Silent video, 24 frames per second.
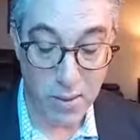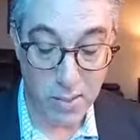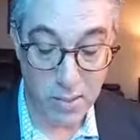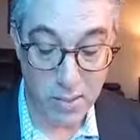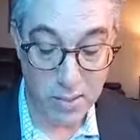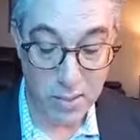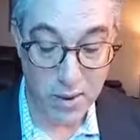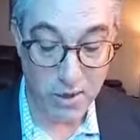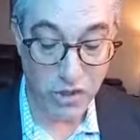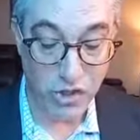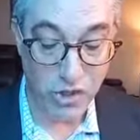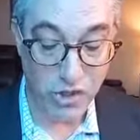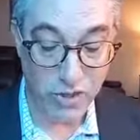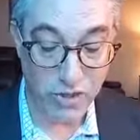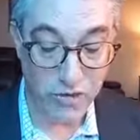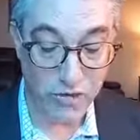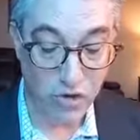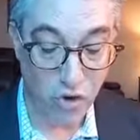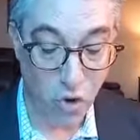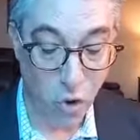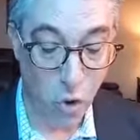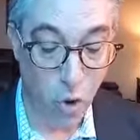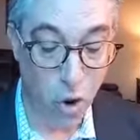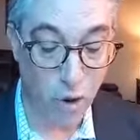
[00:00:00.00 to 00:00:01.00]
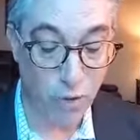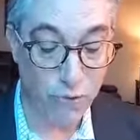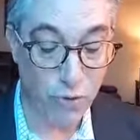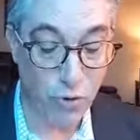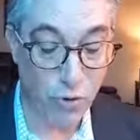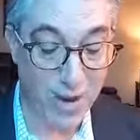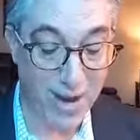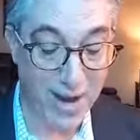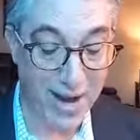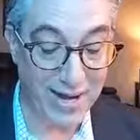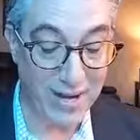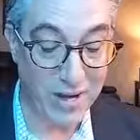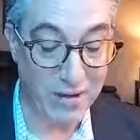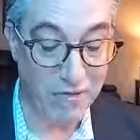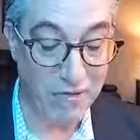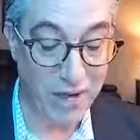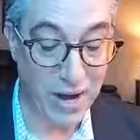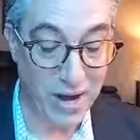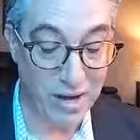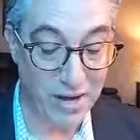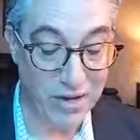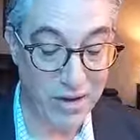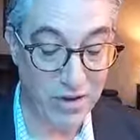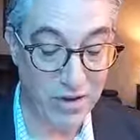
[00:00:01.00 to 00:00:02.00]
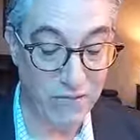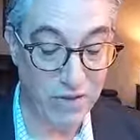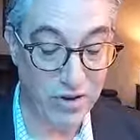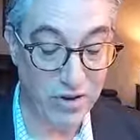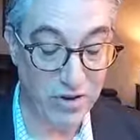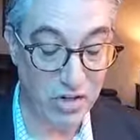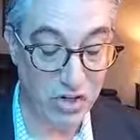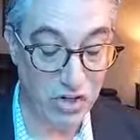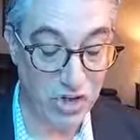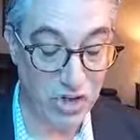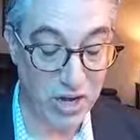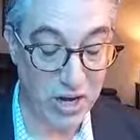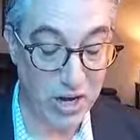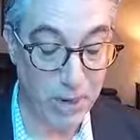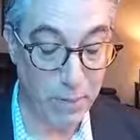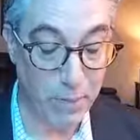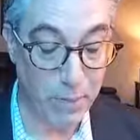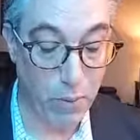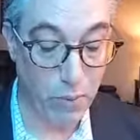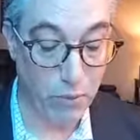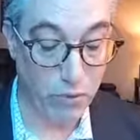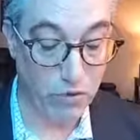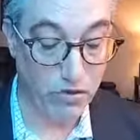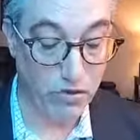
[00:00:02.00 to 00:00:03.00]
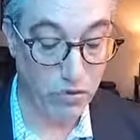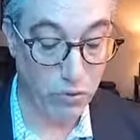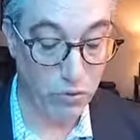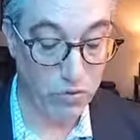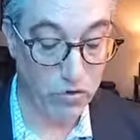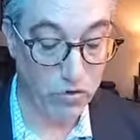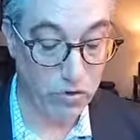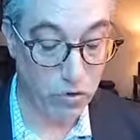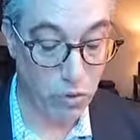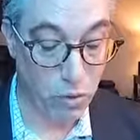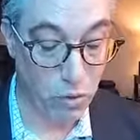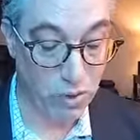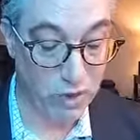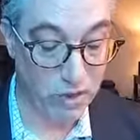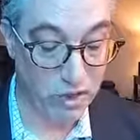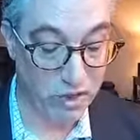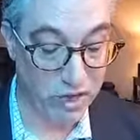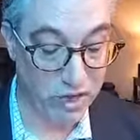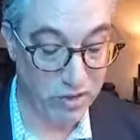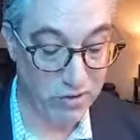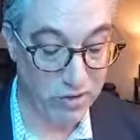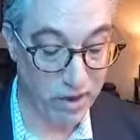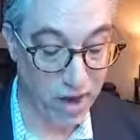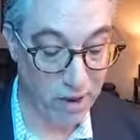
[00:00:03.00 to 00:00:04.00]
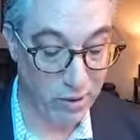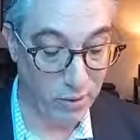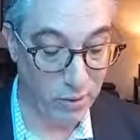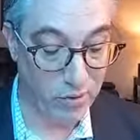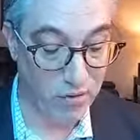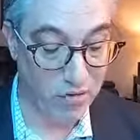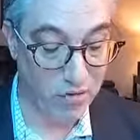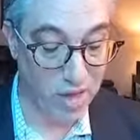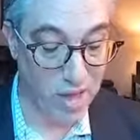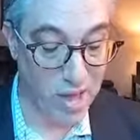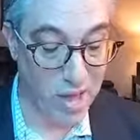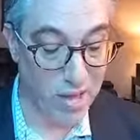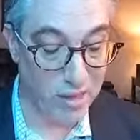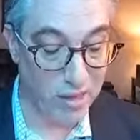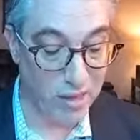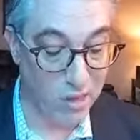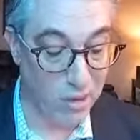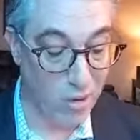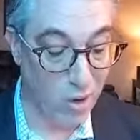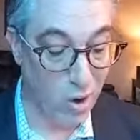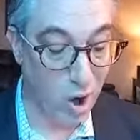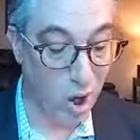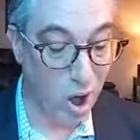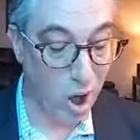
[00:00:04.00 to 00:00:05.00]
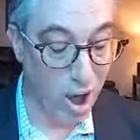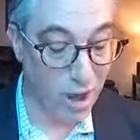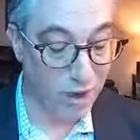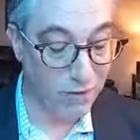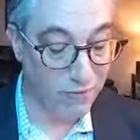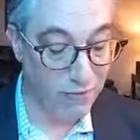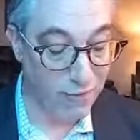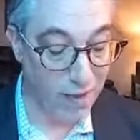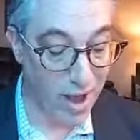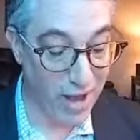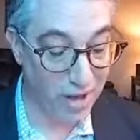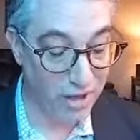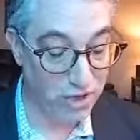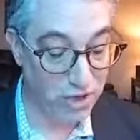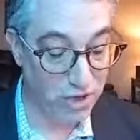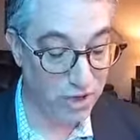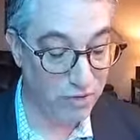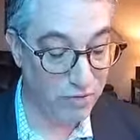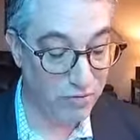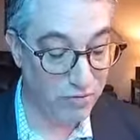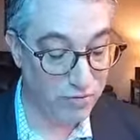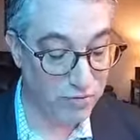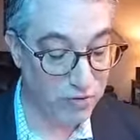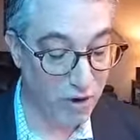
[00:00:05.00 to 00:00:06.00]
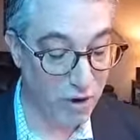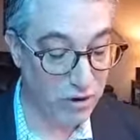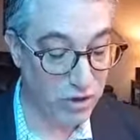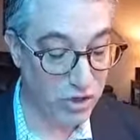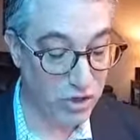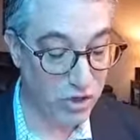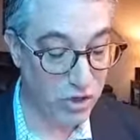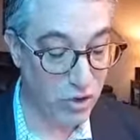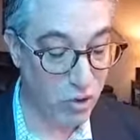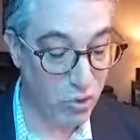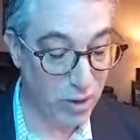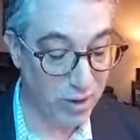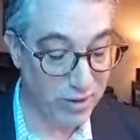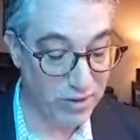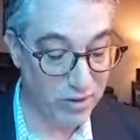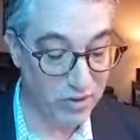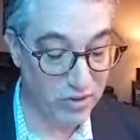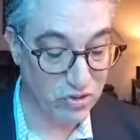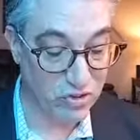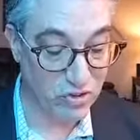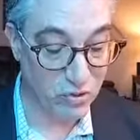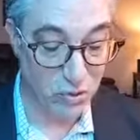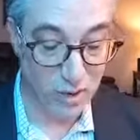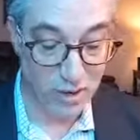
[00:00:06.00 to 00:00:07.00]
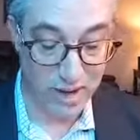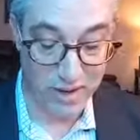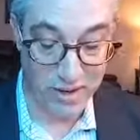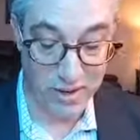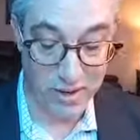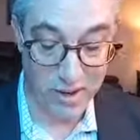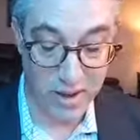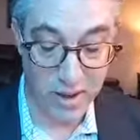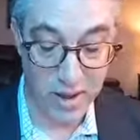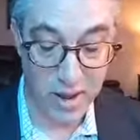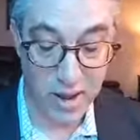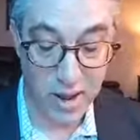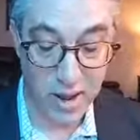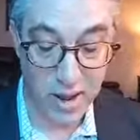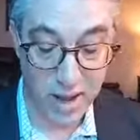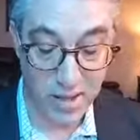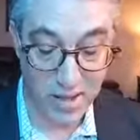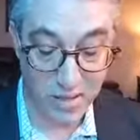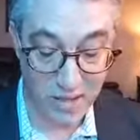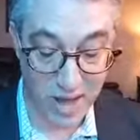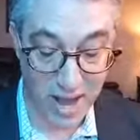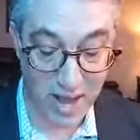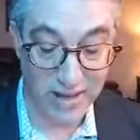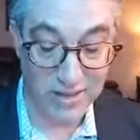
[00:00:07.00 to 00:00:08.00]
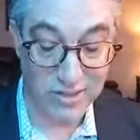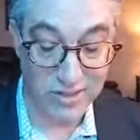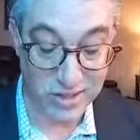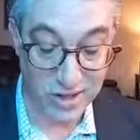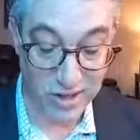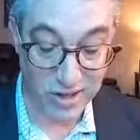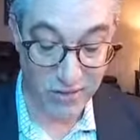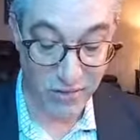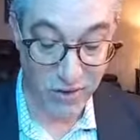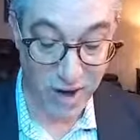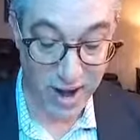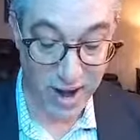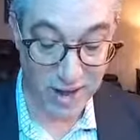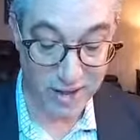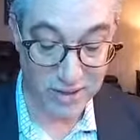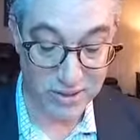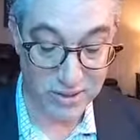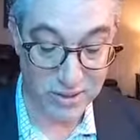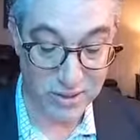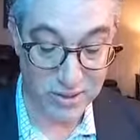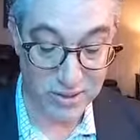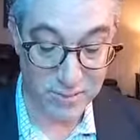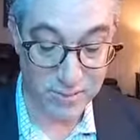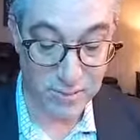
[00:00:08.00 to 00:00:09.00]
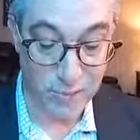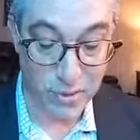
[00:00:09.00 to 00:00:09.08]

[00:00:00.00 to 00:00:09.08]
mission to offer innovative, chic personal storage containers that are high fashion, functional, and discreet. Thanks in advance.